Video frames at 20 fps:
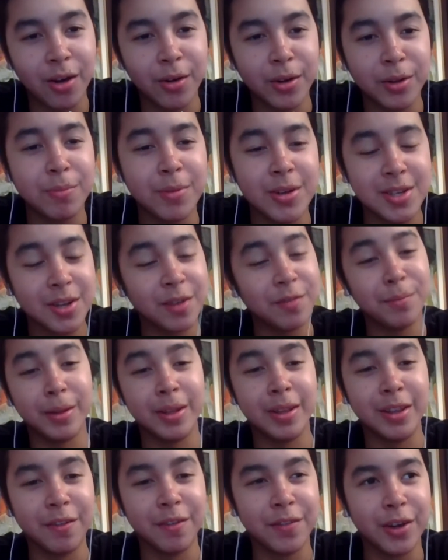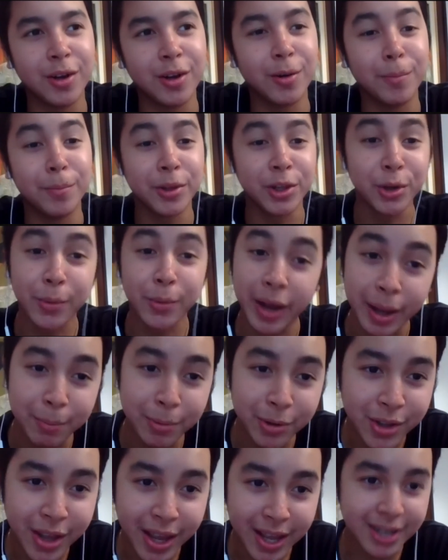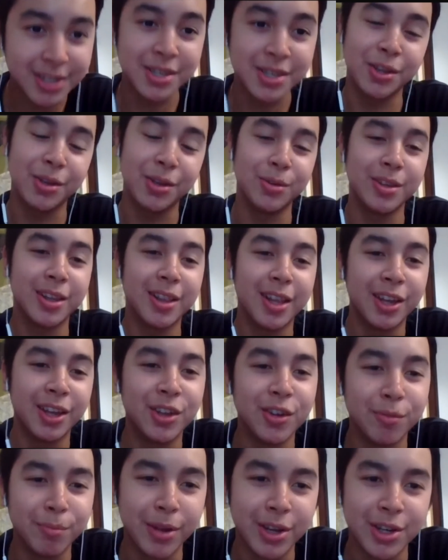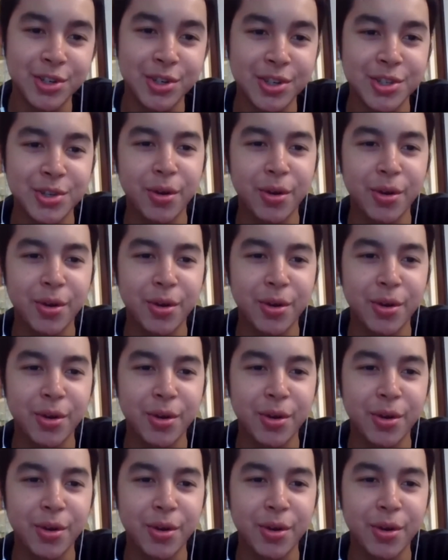It must have been difficult, but you were able to execute it like you've mentioned.